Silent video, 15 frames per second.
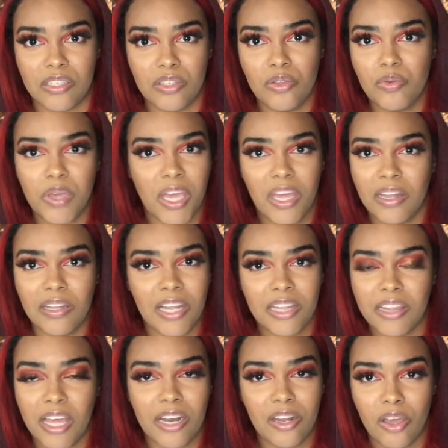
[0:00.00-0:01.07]
can't let that
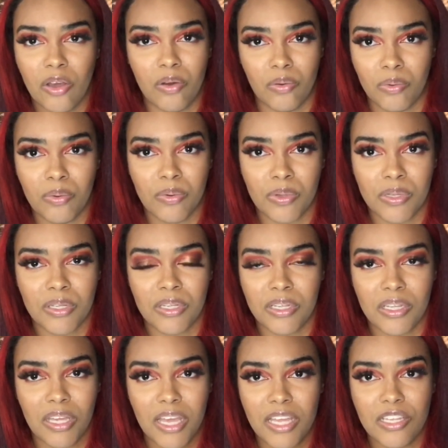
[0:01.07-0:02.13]
go.
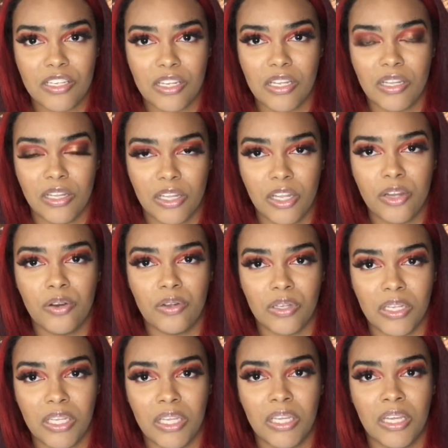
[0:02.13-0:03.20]
It literally
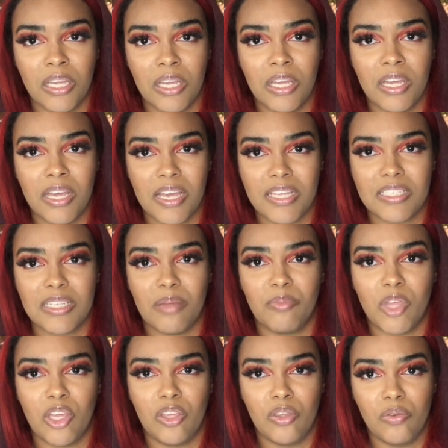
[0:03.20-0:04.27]
is something
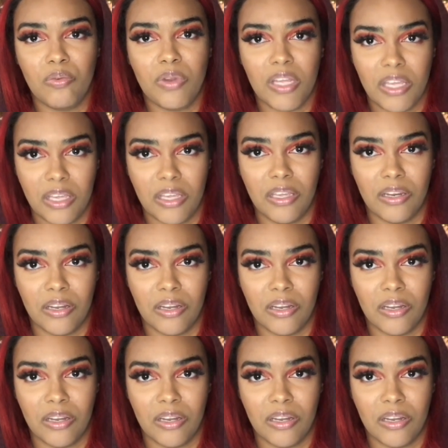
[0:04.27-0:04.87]
you need